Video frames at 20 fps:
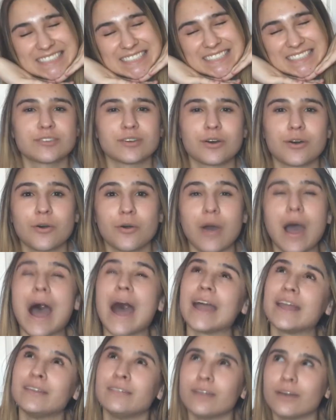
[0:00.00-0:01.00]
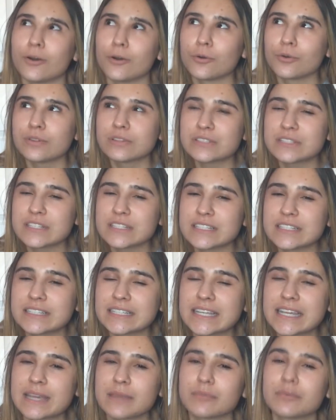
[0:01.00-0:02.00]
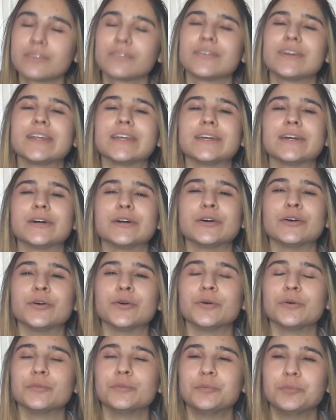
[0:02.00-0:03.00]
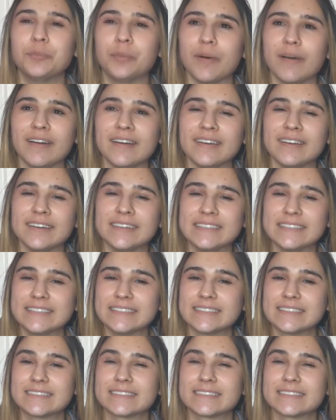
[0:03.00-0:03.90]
So I know this isn't a gaming video, but